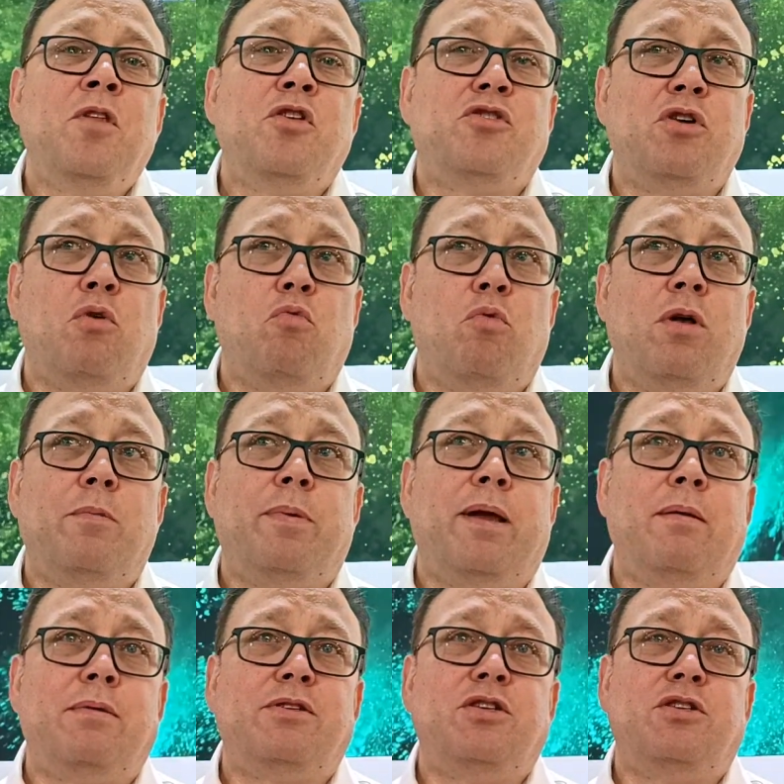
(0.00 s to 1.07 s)
so it will be
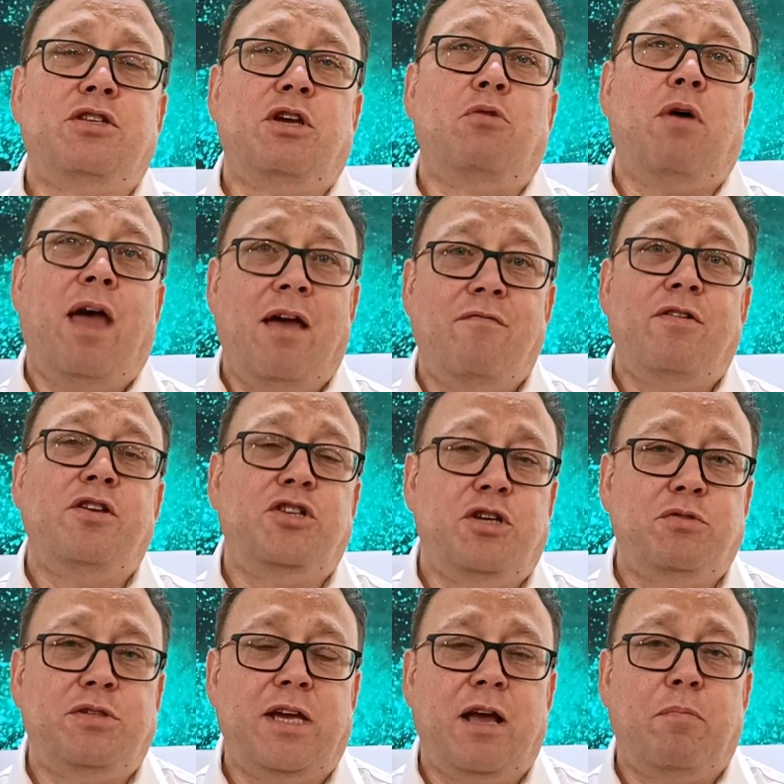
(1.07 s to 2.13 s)
able to do
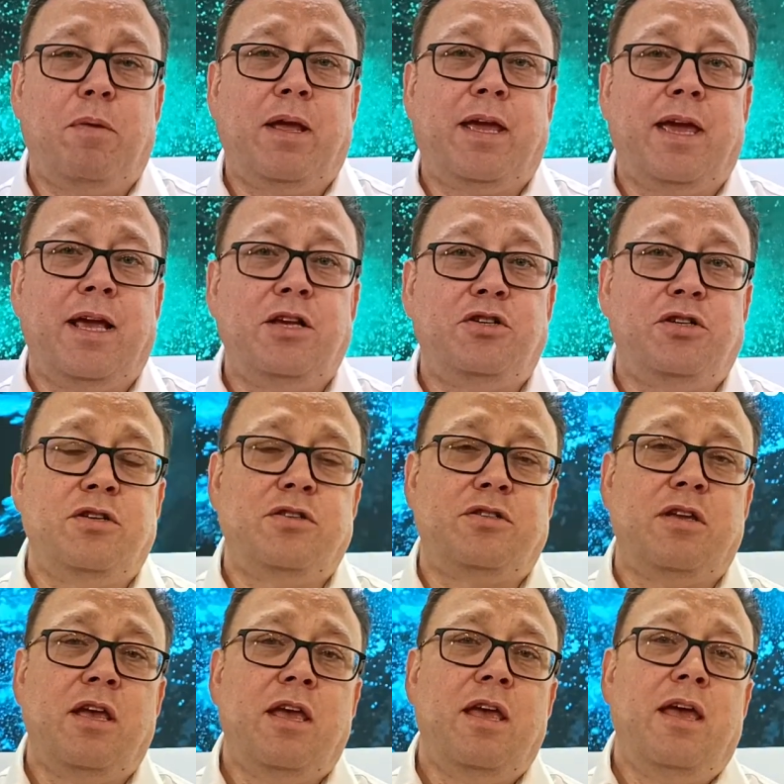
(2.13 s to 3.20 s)
heavy-duty applications.